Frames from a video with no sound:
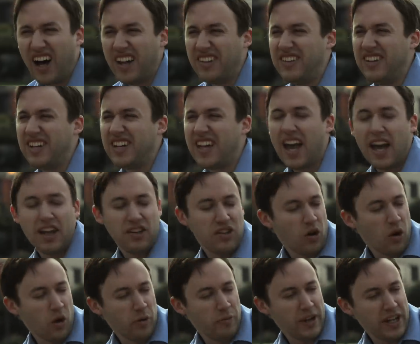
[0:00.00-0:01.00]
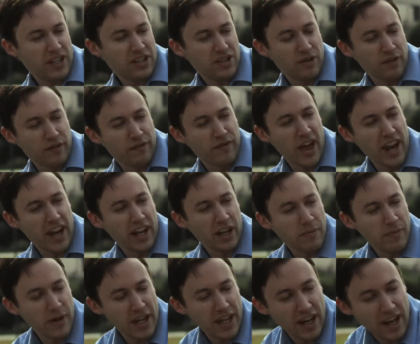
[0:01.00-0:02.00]
DK told me. She was venting
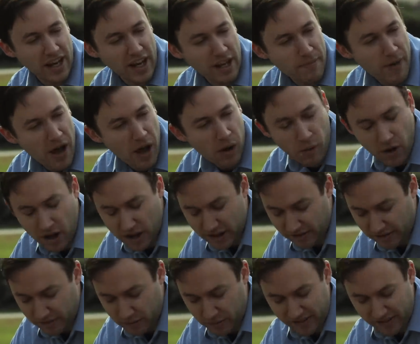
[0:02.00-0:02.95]
to me in an email once.